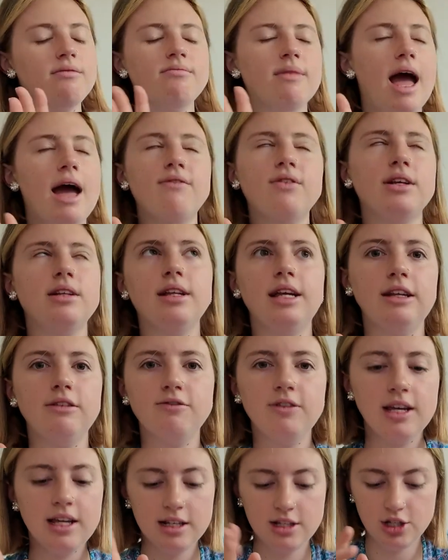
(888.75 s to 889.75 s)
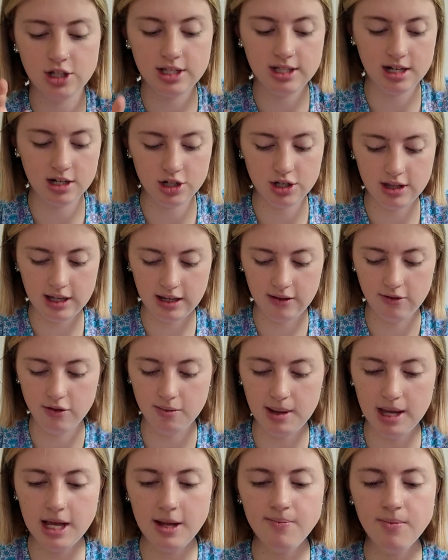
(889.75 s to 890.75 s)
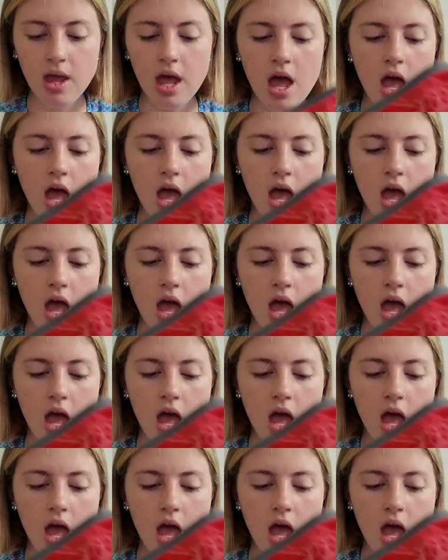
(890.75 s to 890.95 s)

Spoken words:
Having clean feet is just such a thing for me.